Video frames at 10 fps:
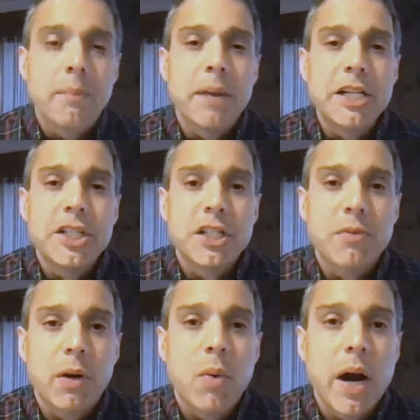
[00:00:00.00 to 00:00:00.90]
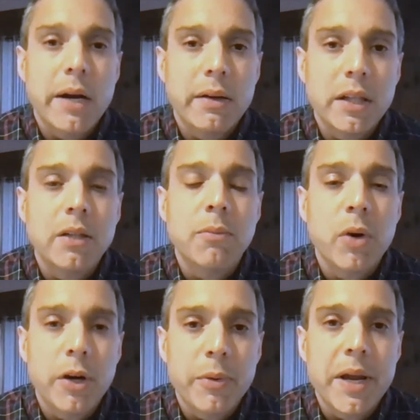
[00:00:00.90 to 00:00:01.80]
might just require a little
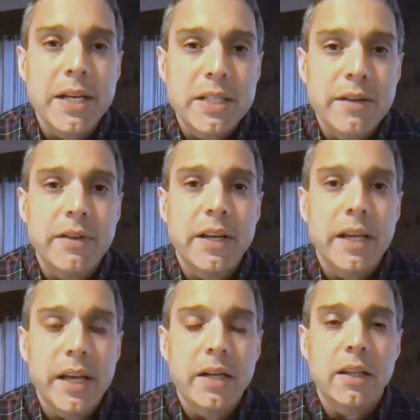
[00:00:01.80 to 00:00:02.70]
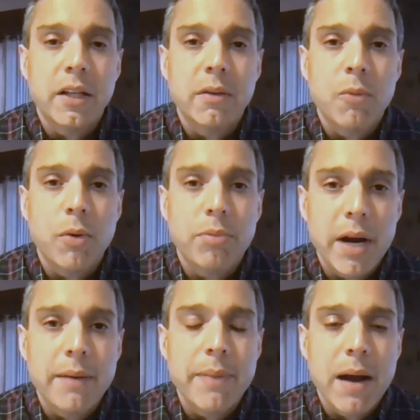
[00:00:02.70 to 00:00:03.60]
more creativity and a little more
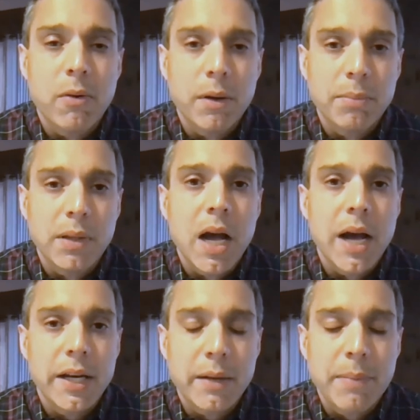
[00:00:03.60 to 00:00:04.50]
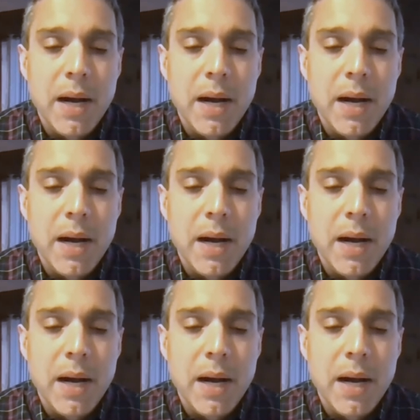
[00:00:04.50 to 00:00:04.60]
brain power applied in a